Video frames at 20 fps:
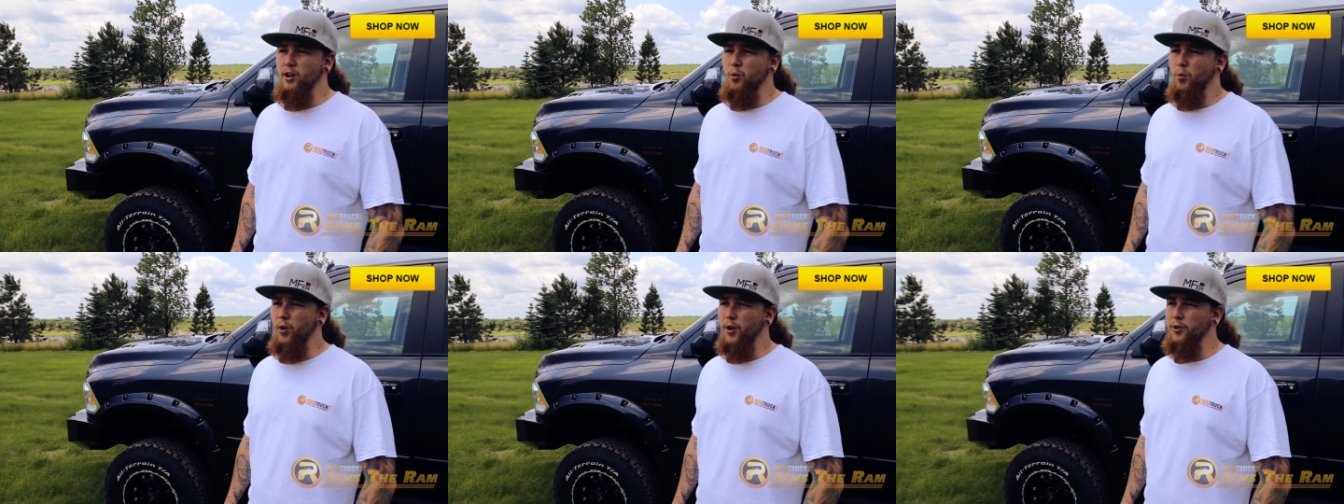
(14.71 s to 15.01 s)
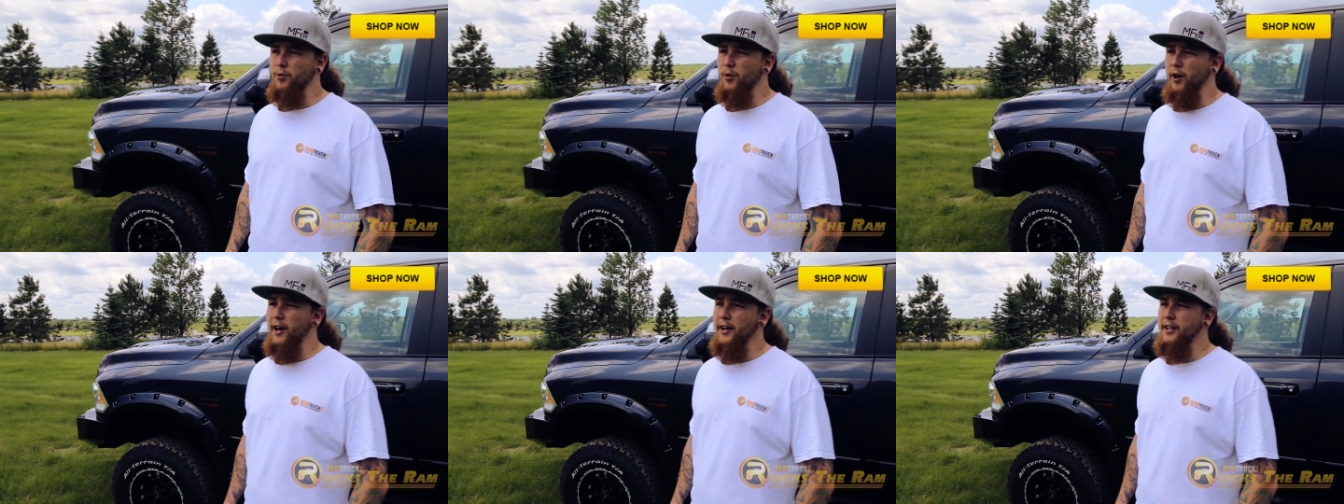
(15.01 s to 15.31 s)
one
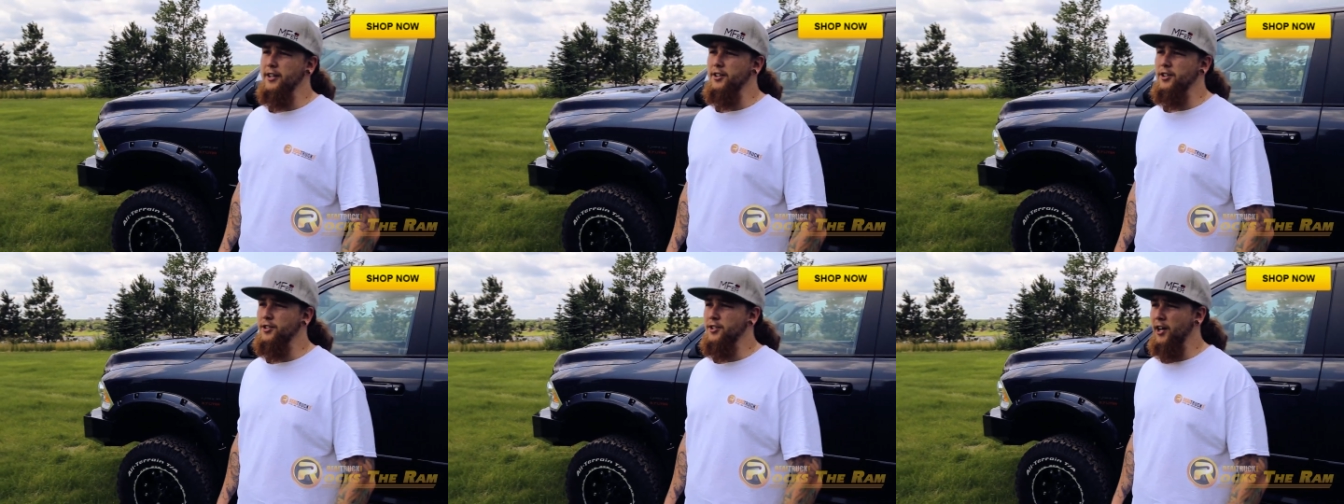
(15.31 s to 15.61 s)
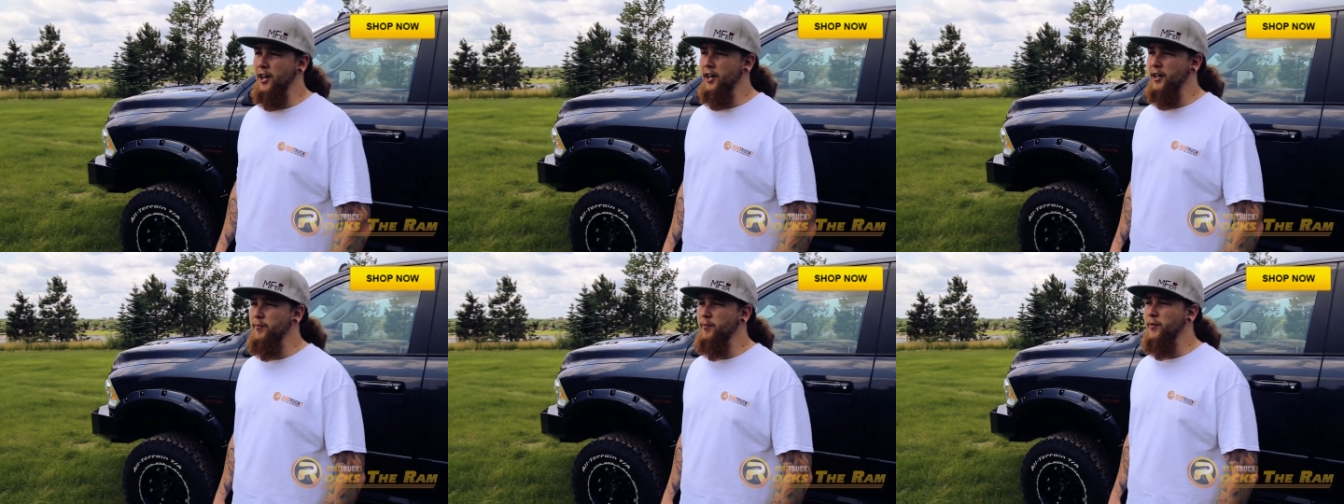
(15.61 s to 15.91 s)
ride at a
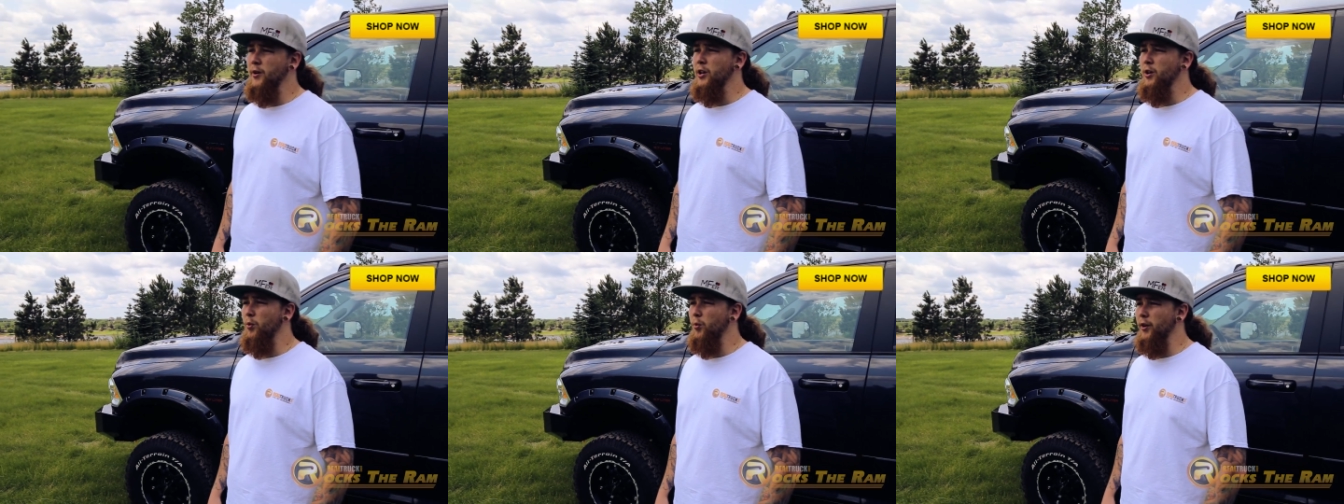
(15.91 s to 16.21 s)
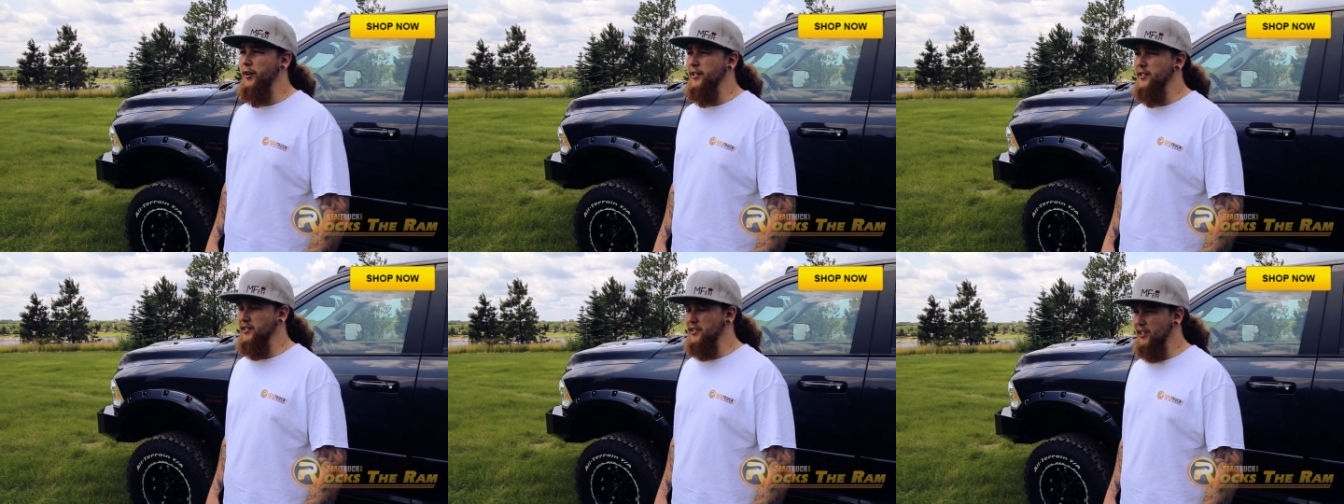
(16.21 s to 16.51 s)
time,
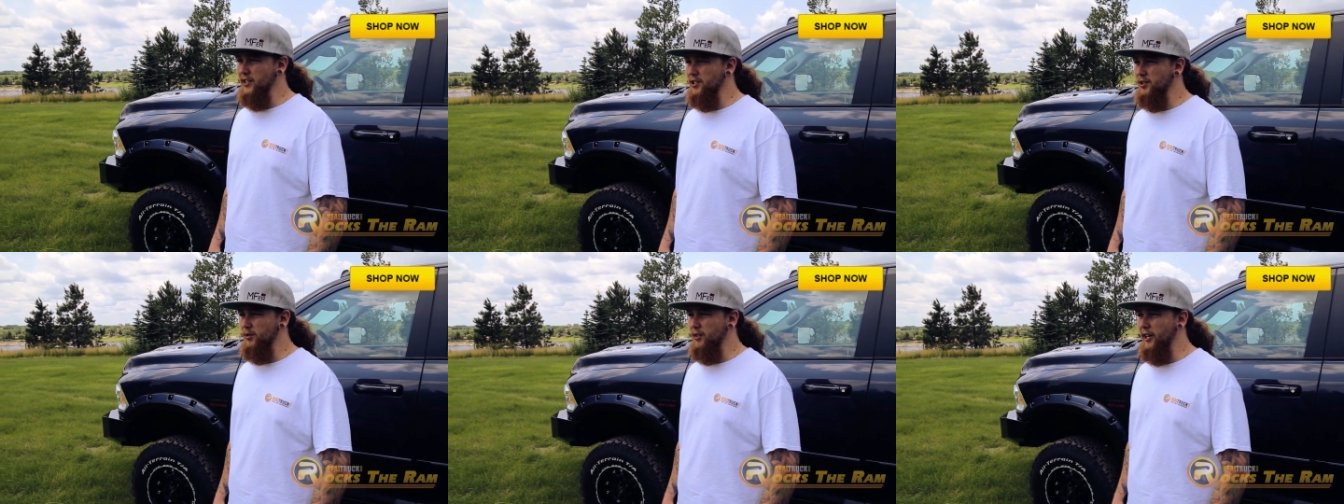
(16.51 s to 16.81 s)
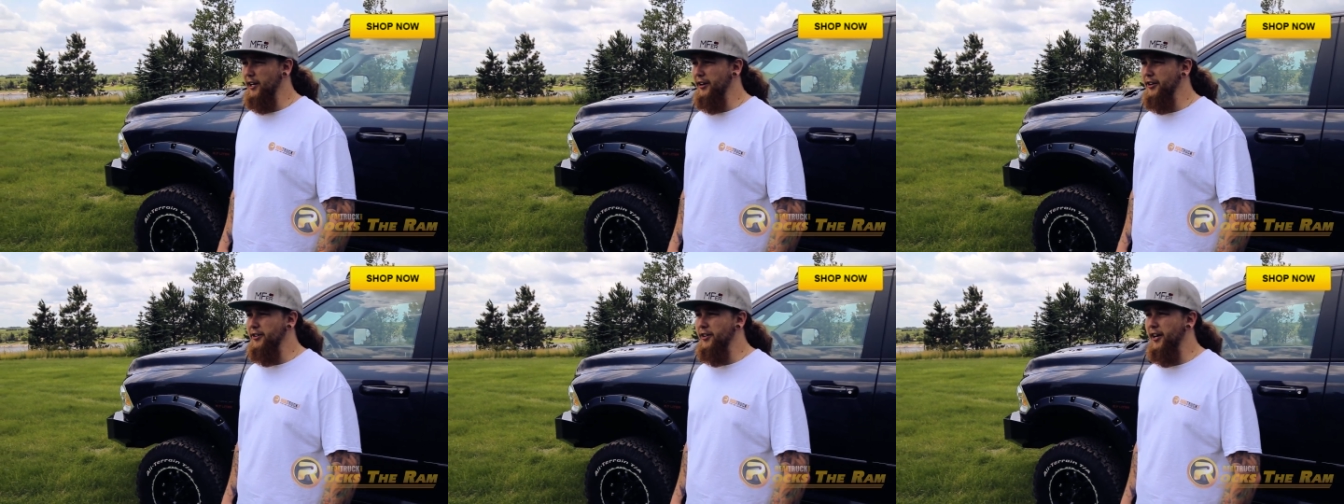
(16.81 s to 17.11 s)
one accessory at a